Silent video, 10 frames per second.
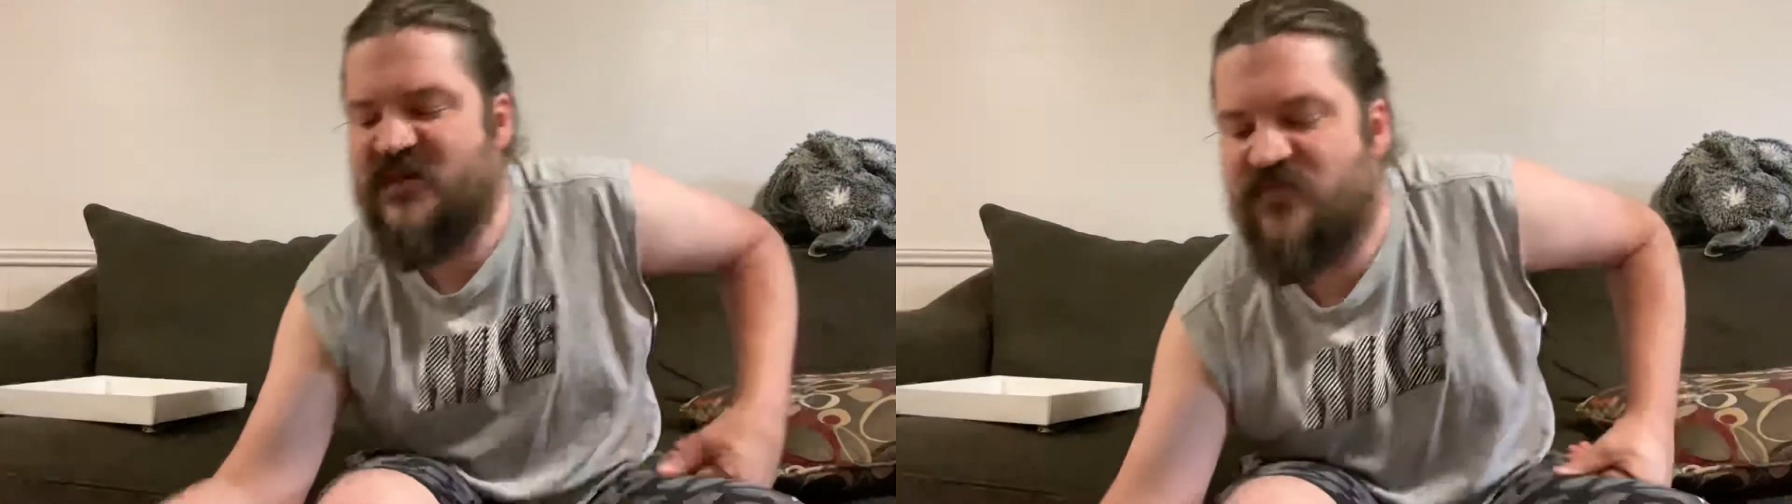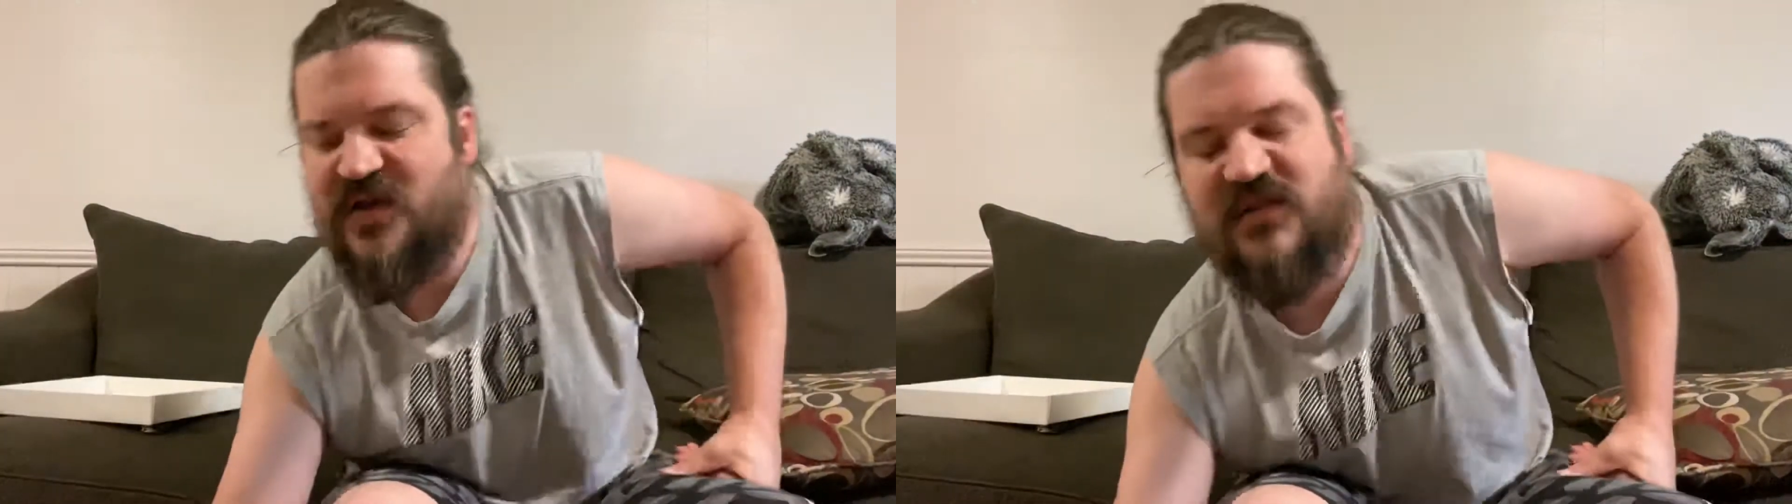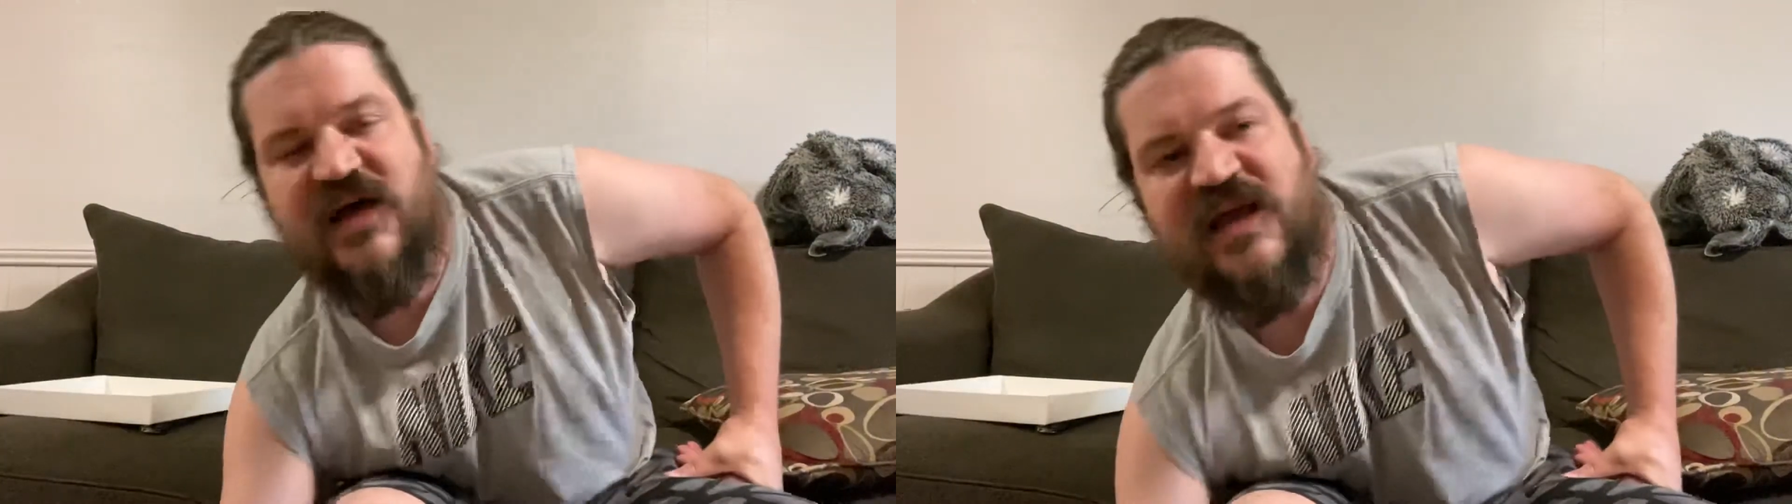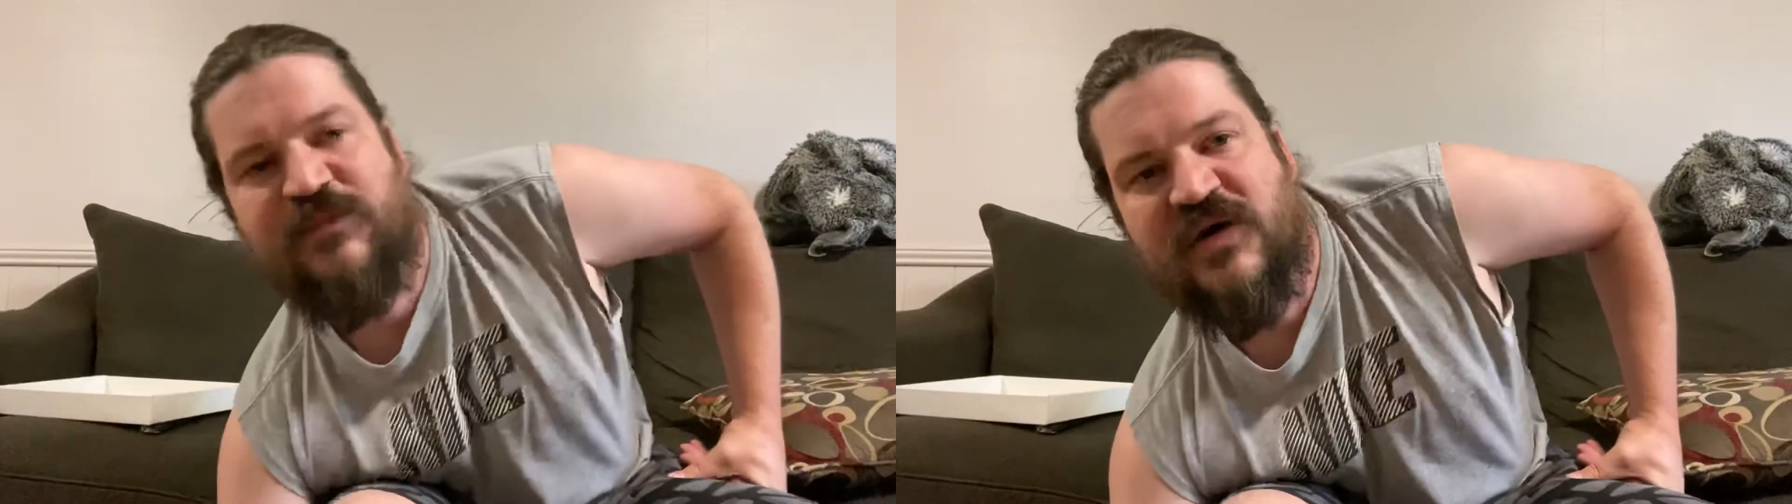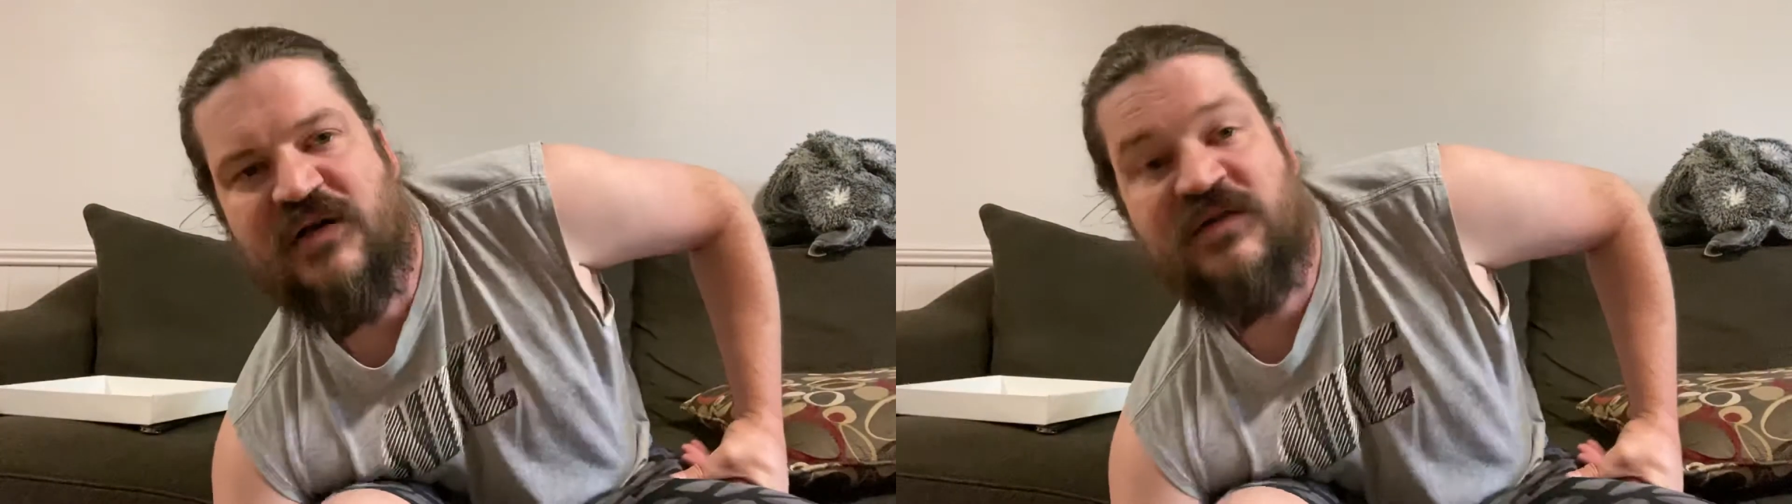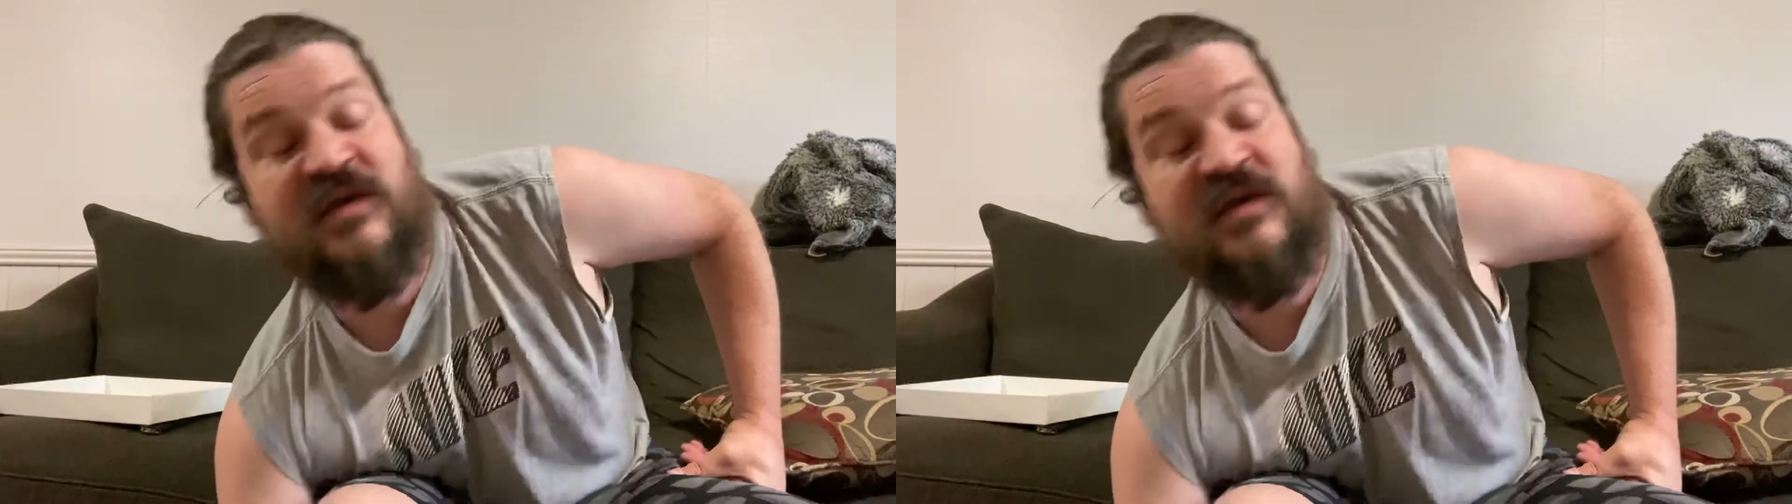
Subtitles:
give me a like button,